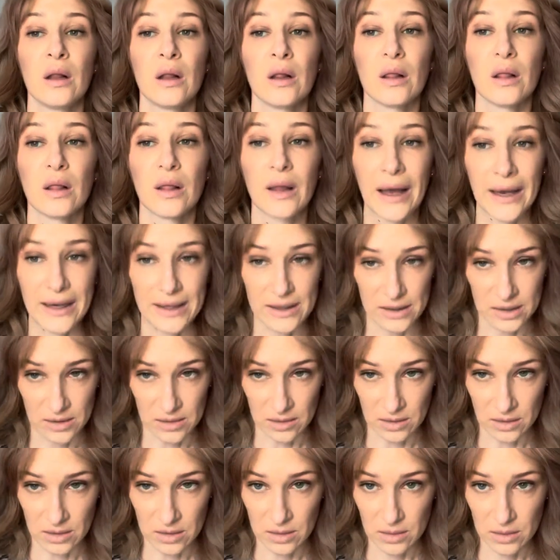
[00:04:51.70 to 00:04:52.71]

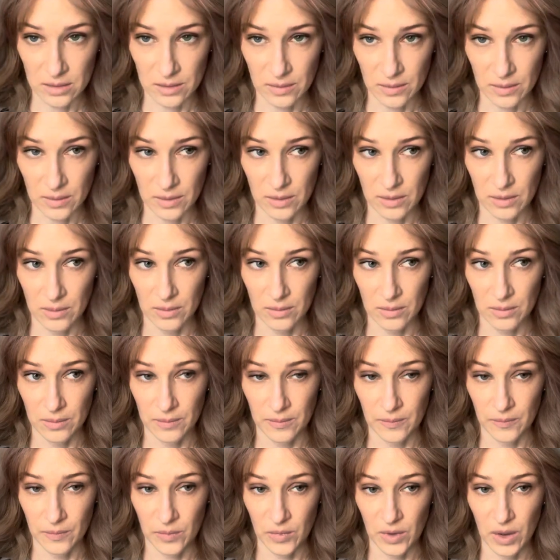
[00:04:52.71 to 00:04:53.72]
lighten,
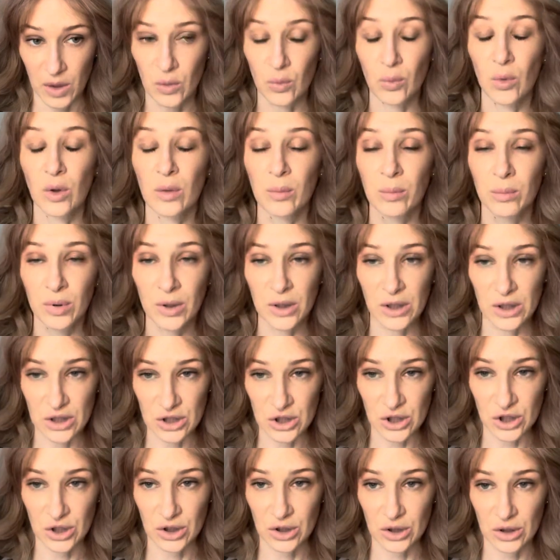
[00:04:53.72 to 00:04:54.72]
it will
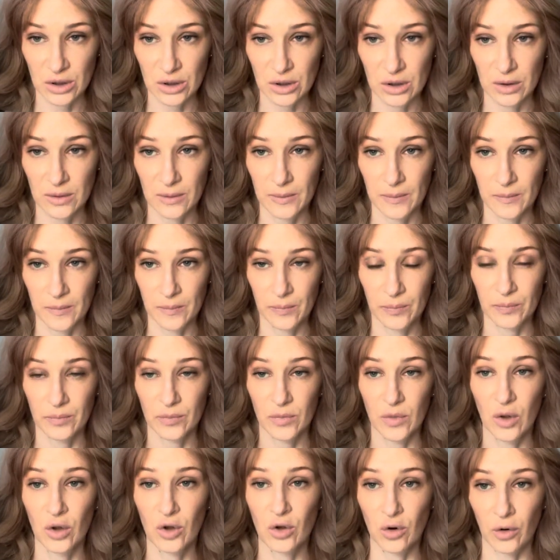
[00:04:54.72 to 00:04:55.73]
bleach
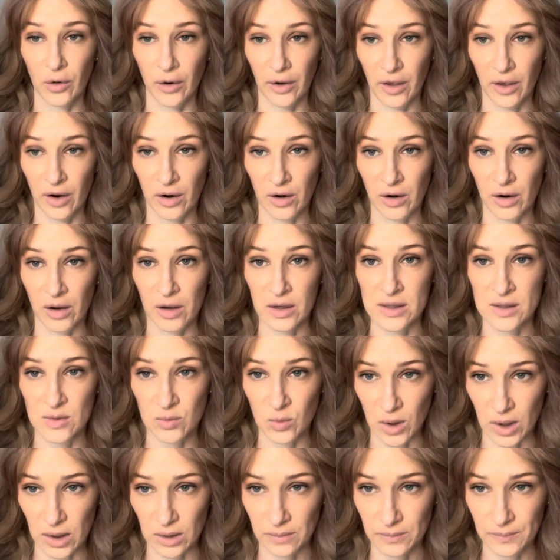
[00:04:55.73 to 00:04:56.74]
your hair as
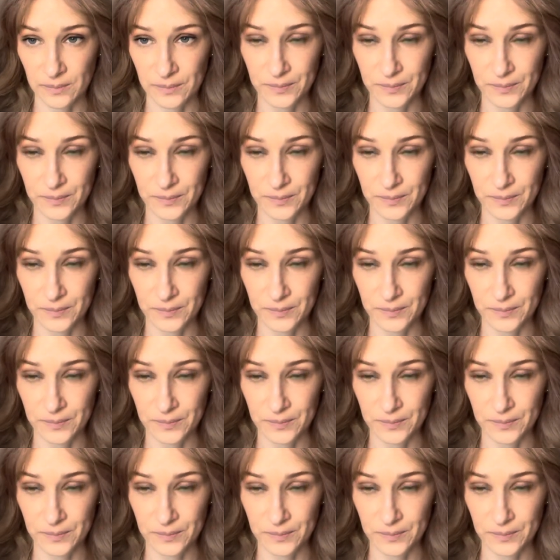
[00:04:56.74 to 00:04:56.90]
well.